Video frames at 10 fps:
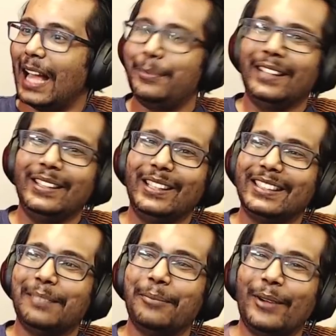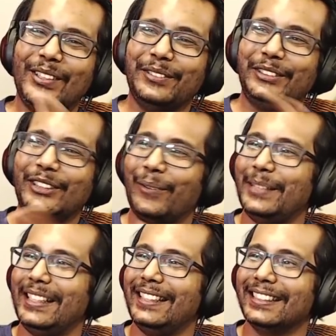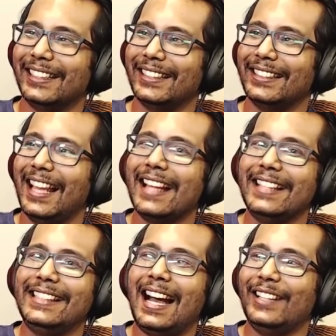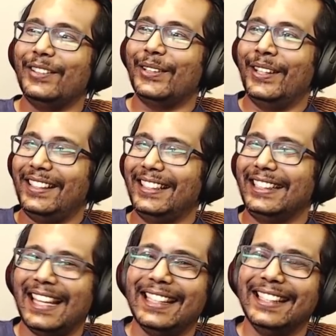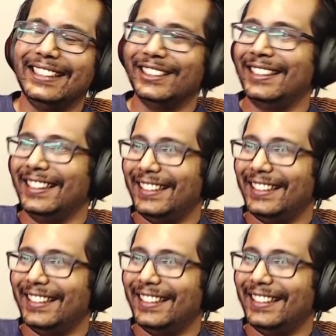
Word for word: I'd be a little disappointed if Sean Bean doesn't die or get injured.